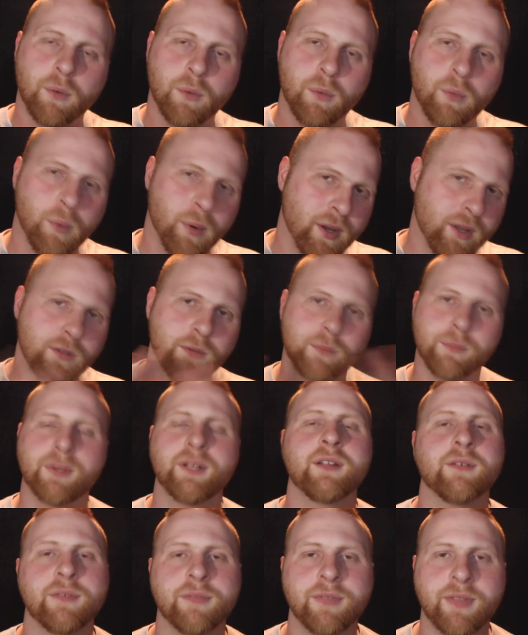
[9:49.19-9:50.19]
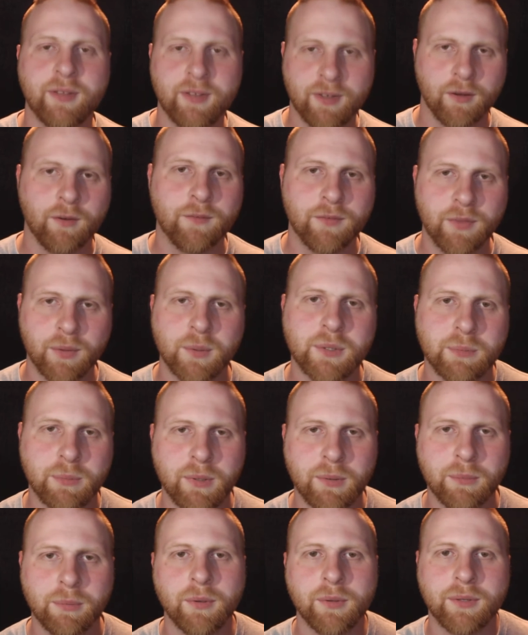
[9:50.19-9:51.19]
way too many of those
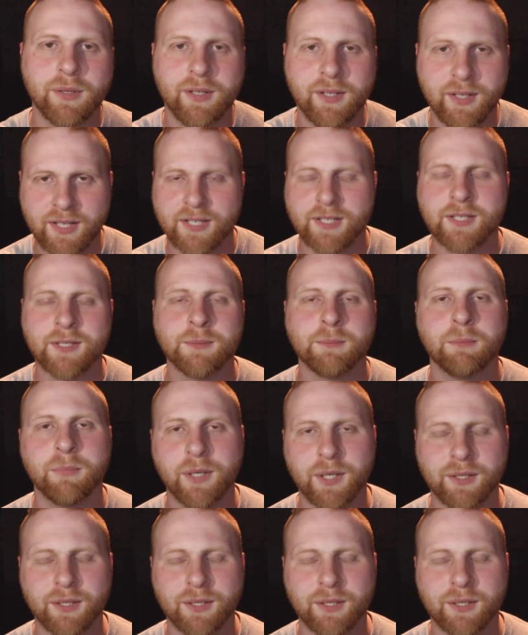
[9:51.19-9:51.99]
people to list.